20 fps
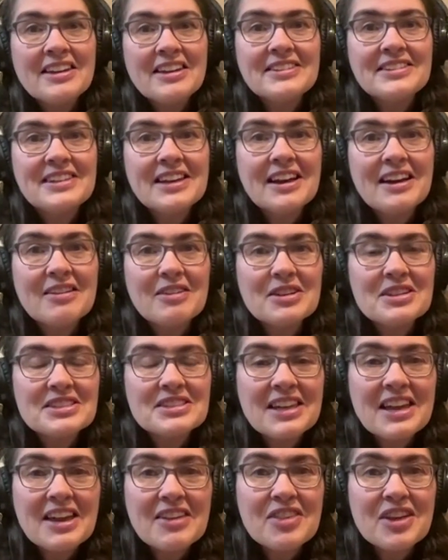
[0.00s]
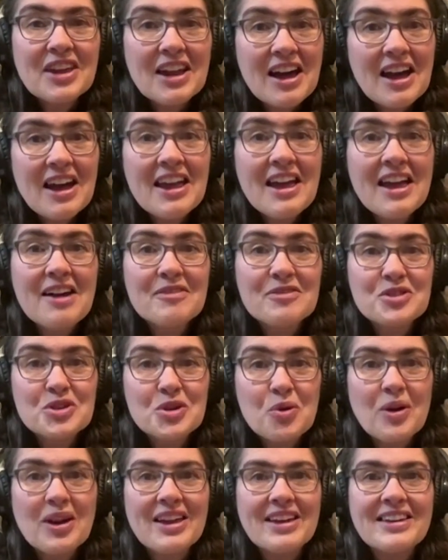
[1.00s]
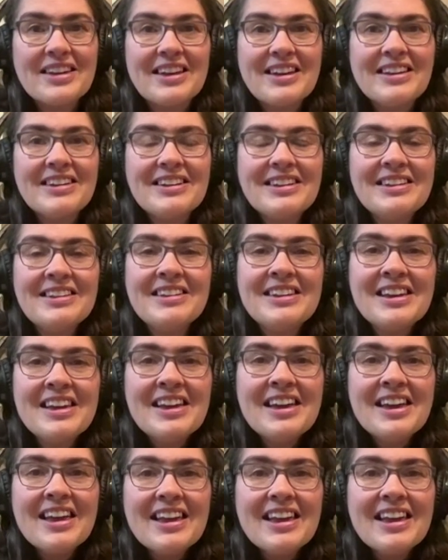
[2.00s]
and I want to say that I have joy again.